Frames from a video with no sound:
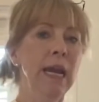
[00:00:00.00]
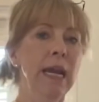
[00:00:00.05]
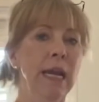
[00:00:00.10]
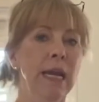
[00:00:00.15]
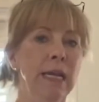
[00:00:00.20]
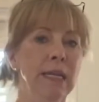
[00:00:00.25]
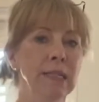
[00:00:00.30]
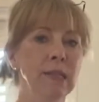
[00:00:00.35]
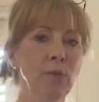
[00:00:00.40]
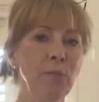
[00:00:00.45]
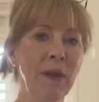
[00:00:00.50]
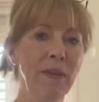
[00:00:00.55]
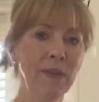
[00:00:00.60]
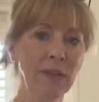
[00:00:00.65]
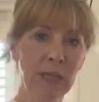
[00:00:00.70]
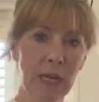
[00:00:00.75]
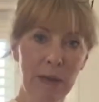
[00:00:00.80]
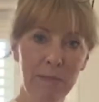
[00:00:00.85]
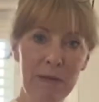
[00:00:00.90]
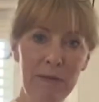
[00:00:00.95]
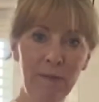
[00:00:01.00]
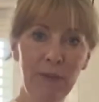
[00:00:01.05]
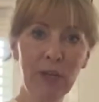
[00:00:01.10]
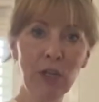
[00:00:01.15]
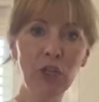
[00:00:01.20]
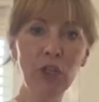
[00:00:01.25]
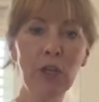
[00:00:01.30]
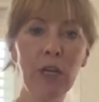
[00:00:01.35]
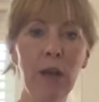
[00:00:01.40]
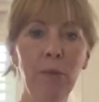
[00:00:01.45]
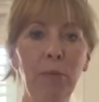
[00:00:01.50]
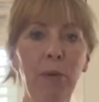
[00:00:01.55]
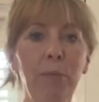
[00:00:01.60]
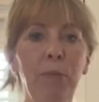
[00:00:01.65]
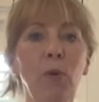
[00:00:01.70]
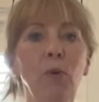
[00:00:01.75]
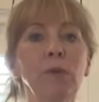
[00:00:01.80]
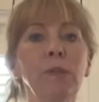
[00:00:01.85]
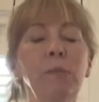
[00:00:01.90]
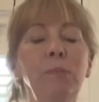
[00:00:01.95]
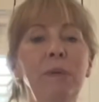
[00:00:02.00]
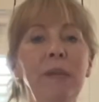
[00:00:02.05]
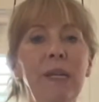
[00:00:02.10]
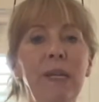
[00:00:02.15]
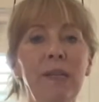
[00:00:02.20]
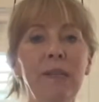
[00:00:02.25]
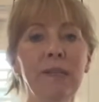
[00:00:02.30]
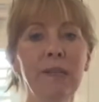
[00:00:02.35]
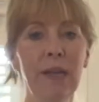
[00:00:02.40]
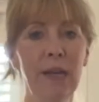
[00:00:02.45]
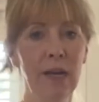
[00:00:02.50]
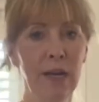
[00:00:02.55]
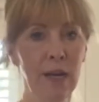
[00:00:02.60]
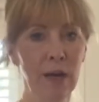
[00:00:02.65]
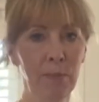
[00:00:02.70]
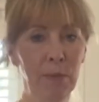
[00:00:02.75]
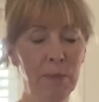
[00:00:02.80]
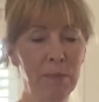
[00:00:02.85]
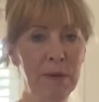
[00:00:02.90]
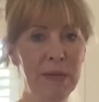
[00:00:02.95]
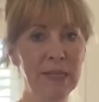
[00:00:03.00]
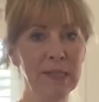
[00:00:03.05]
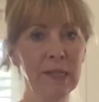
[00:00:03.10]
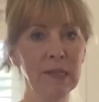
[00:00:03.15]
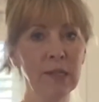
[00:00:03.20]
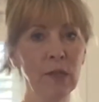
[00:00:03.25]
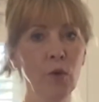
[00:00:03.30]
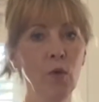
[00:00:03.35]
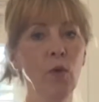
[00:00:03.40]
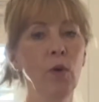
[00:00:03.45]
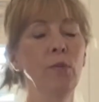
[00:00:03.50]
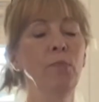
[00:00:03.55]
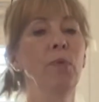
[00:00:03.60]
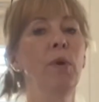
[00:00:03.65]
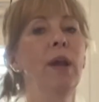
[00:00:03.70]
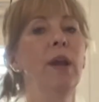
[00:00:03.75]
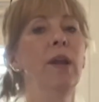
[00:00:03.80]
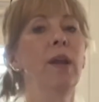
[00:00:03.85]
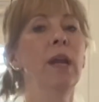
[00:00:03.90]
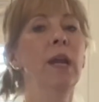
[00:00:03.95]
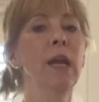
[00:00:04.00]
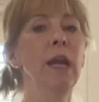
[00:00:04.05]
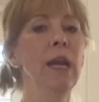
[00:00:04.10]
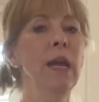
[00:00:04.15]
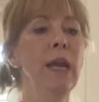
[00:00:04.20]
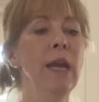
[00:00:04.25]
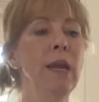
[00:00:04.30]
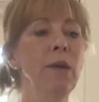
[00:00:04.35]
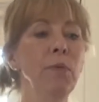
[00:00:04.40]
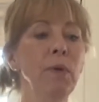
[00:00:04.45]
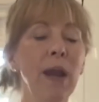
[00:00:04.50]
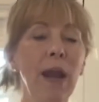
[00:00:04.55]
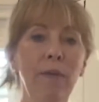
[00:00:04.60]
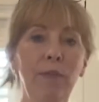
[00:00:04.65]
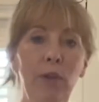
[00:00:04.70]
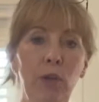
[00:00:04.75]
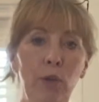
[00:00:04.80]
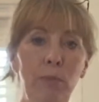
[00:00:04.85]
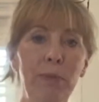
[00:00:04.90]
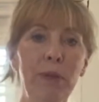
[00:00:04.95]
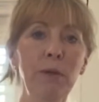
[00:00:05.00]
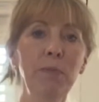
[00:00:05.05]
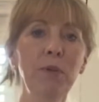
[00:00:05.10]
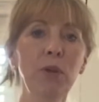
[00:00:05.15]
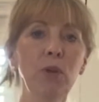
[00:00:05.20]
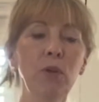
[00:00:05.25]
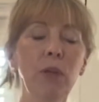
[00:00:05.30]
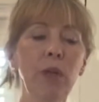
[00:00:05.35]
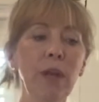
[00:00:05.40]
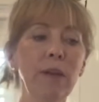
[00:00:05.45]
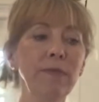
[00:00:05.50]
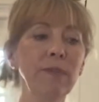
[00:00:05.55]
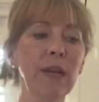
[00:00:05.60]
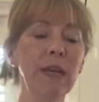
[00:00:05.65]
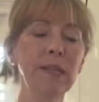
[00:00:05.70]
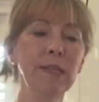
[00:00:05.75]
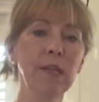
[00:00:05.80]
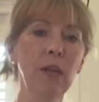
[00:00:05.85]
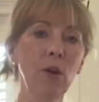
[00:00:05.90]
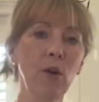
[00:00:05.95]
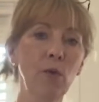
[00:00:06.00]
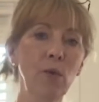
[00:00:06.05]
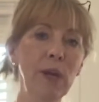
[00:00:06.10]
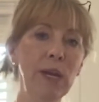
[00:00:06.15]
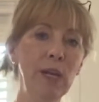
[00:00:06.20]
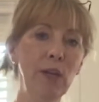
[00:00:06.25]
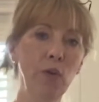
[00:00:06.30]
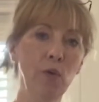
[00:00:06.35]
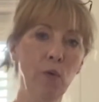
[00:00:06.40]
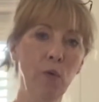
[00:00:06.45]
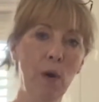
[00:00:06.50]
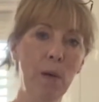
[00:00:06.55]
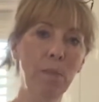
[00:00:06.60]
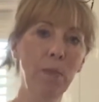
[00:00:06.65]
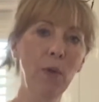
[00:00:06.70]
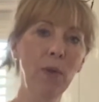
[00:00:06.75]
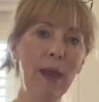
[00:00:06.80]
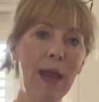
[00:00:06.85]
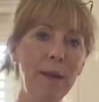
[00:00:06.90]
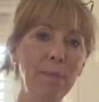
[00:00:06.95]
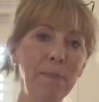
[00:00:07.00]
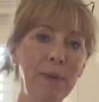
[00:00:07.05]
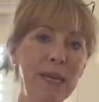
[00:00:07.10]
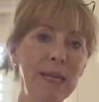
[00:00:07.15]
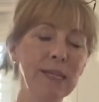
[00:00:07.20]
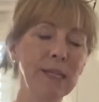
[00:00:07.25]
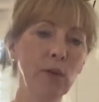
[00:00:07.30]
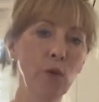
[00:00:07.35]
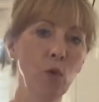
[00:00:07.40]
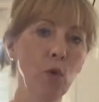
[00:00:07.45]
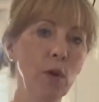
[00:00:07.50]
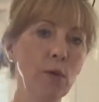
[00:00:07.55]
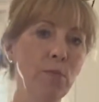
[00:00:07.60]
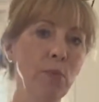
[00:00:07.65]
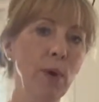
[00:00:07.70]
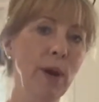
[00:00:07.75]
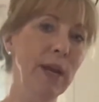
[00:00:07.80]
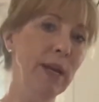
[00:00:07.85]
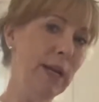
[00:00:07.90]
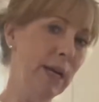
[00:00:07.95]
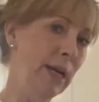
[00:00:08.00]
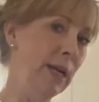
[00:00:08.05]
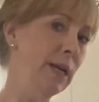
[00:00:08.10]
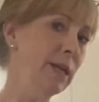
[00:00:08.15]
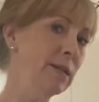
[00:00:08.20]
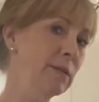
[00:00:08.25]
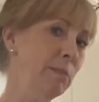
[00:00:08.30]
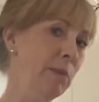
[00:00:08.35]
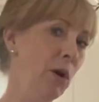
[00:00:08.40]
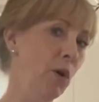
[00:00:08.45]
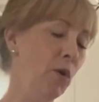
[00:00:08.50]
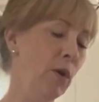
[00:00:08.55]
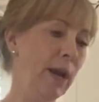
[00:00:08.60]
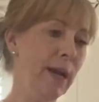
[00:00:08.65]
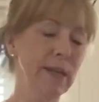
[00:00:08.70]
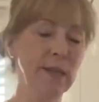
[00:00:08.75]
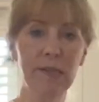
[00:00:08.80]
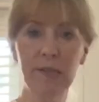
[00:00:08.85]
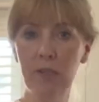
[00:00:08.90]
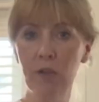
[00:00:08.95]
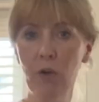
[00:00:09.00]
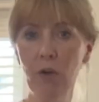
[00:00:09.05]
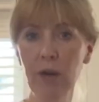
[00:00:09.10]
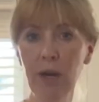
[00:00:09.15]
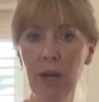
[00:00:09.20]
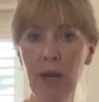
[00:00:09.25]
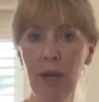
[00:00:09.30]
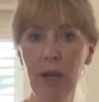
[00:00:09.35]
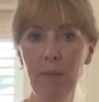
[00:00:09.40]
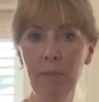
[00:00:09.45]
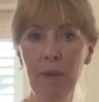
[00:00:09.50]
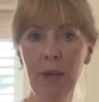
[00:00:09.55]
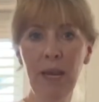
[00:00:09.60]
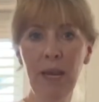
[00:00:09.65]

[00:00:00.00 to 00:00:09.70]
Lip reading: So by the time he finished a couple of bowls of beans and a couple of pieces of cornbread, he would have a little bit of milk left, and so he'd crumble that piece of cornbread in his milk and stir it up,